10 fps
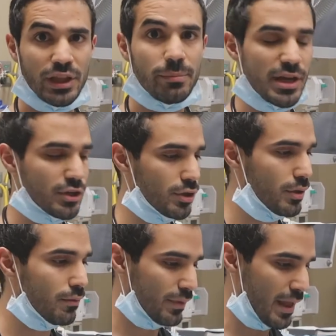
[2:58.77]
Really make
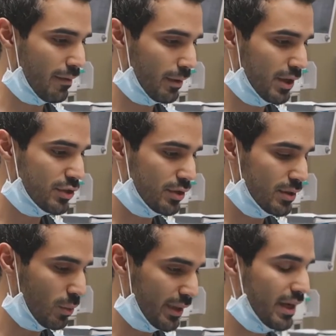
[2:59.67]
sure for that
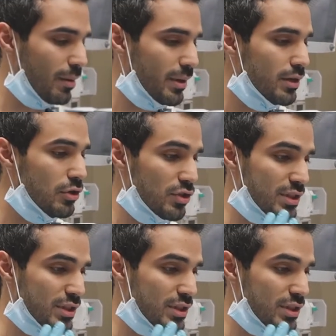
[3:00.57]
initially when they come in,